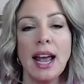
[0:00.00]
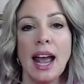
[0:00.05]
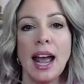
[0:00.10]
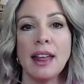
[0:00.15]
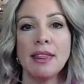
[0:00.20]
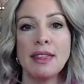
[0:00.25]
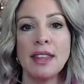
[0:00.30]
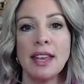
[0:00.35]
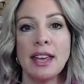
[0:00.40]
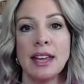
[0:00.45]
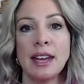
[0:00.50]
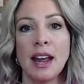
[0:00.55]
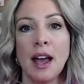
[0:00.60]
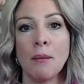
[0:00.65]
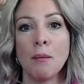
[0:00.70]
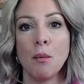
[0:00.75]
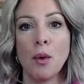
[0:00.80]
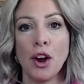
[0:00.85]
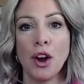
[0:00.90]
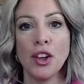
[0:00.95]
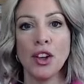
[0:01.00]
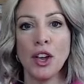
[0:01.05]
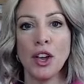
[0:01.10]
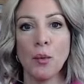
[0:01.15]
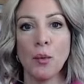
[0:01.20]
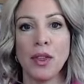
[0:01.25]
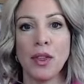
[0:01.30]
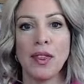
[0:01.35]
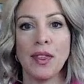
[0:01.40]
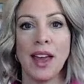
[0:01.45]
And then I'm wearing
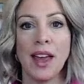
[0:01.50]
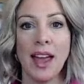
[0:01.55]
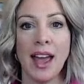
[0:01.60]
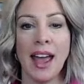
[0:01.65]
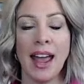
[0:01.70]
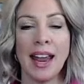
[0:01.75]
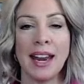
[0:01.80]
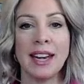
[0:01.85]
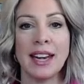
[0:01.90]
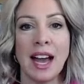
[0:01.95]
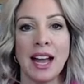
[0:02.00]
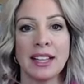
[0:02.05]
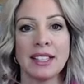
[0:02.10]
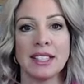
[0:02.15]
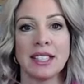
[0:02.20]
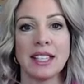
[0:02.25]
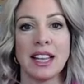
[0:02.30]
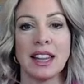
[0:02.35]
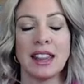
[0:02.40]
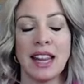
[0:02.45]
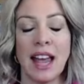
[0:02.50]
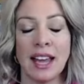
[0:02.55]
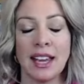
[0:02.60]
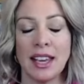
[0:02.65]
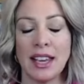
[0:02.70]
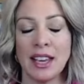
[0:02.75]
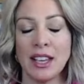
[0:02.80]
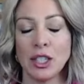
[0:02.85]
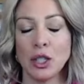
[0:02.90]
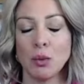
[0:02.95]
it with the Hey Nuts
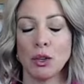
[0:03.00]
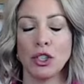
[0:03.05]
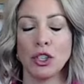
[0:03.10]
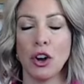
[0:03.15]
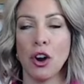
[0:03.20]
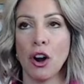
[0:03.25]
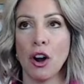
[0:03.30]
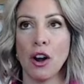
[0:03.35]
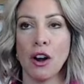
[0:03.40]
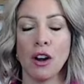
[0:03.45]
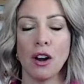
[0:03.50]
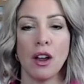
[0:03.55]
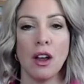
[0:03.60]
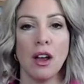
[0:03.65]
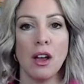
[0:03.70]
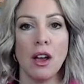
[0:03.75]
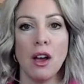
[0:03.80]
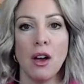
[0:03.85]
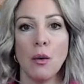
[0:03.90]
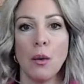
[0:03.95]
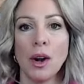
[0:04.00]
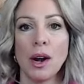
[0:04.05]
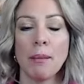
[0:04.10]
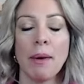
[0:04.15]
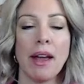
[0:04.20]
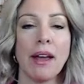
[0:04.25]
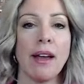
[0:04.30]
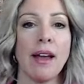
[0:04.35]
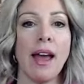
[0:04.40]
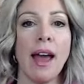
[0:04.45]
leggings, which are one of
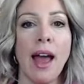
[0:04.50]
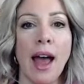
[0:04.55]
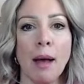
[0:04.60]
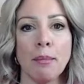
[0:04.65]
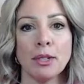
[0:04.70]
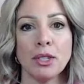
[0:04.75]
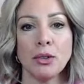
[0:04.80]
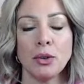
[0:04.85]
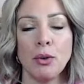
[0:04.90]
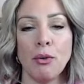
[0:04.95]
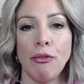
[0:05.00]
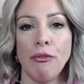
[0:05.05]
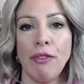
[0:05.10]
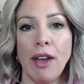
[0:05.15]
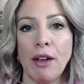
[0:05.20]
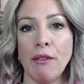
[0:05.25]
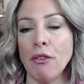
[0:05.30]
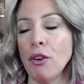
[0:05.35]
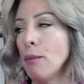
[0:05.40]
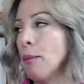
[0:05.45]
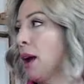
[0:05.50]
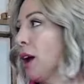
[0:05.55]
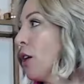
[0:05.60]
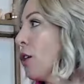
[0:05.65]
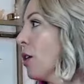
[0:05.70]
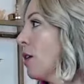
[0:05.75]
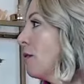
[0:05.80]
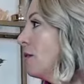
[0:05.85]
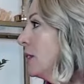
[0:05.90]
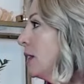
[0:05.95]
my absolute favorite pair
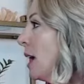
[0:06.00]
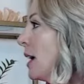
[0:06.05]
of